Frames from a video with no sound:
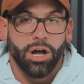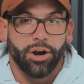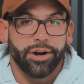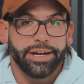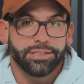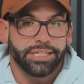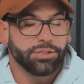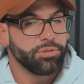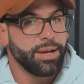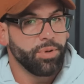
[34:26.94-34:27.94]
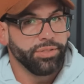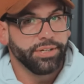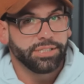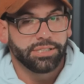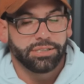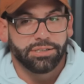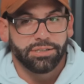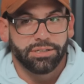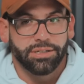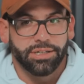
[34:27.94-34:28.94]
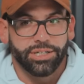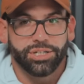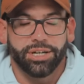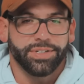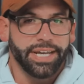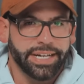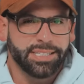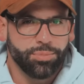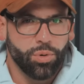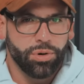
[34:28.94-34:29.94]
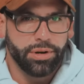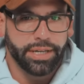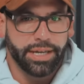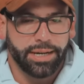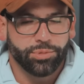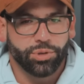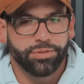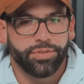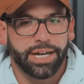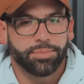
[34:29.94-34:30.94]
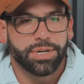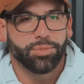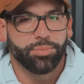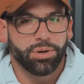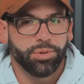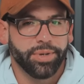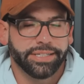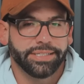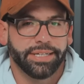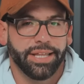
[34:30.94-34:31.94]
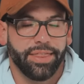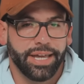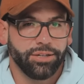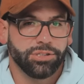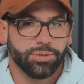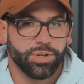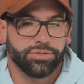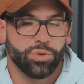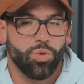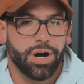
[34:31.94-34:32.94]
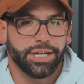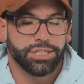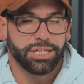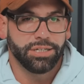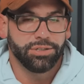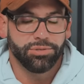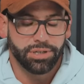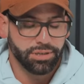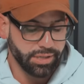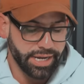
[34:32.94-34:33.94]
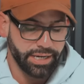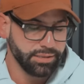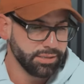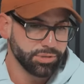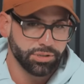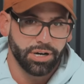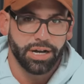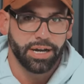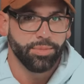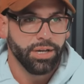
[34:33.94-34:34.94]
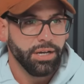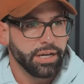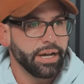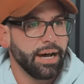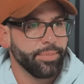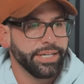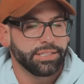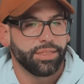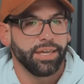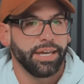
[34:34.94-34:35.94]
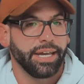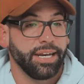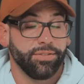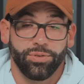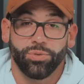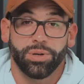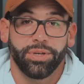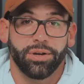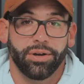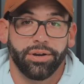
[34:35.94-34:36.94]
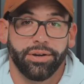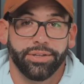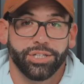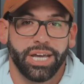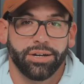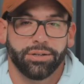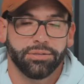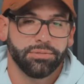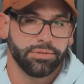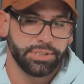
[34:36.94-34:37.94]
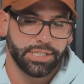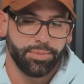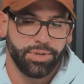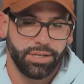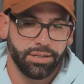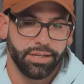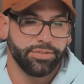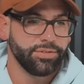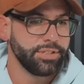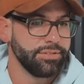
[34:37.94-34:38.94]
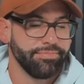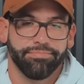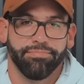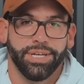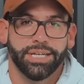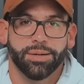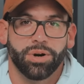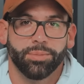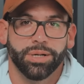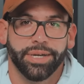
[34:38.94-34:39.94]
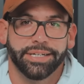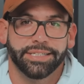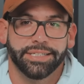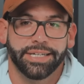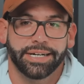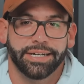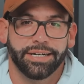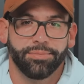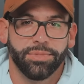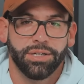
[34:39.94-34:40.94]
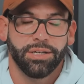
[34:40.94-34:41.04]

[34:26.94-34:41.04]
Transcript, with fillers: All right, so that's a wrap on this edition of Tech Support. Again, I'm Jordan Feigenbaum with Barbell Medicine. Thank you so much for watching. Do the like, subscribe, comment thing. And if you want to be on the channel, send me a lift. media@barbellmedicine.com.